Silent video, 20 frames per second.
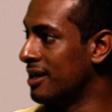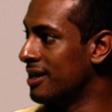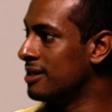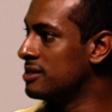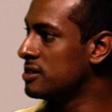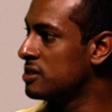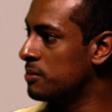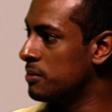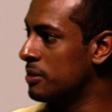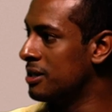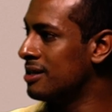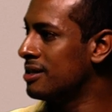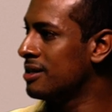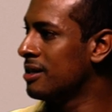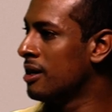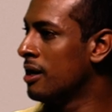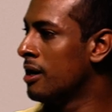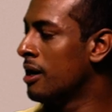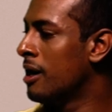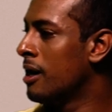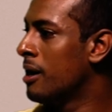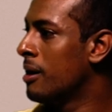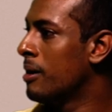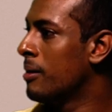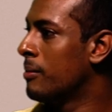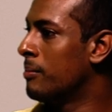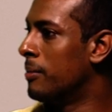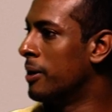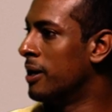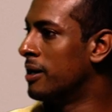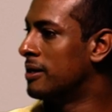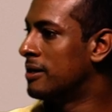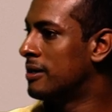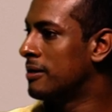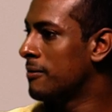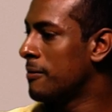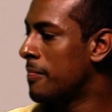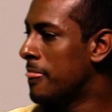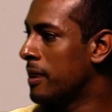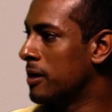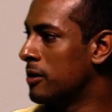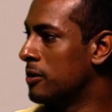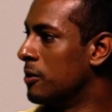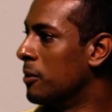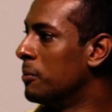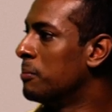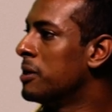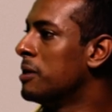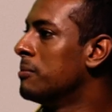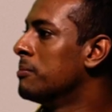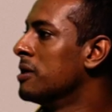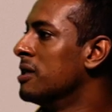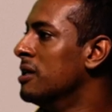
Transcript: can speak, but people